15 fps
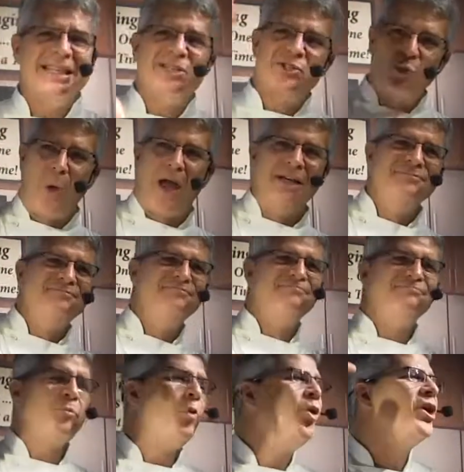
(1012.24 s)
this way,
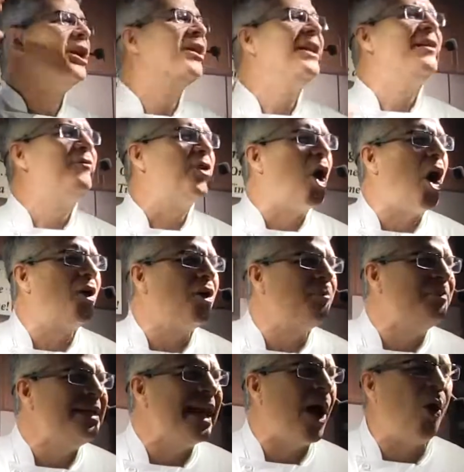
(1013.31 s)
we're going to live longer,
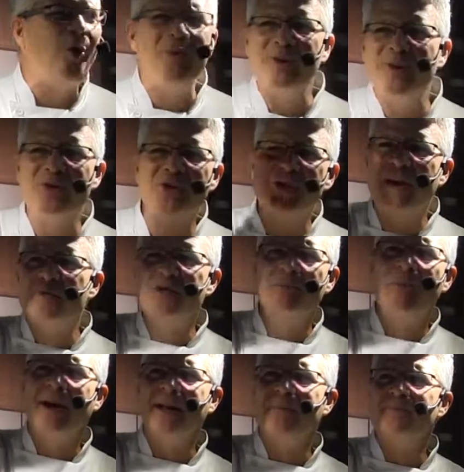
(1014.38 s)
be healthier, and save some
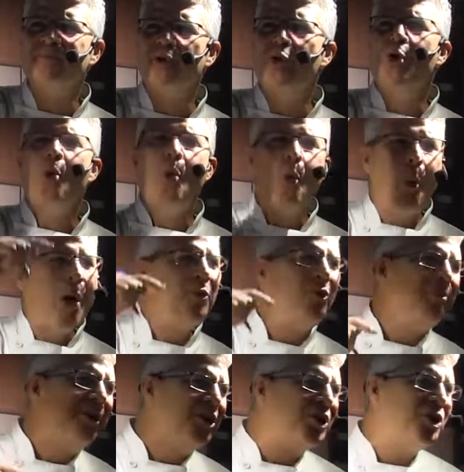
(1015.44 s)
money? When
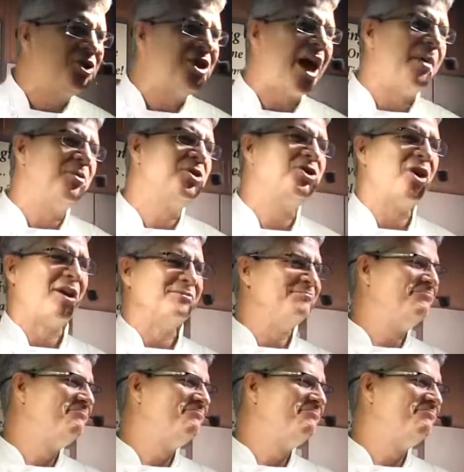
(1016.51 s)
would be a good time to start?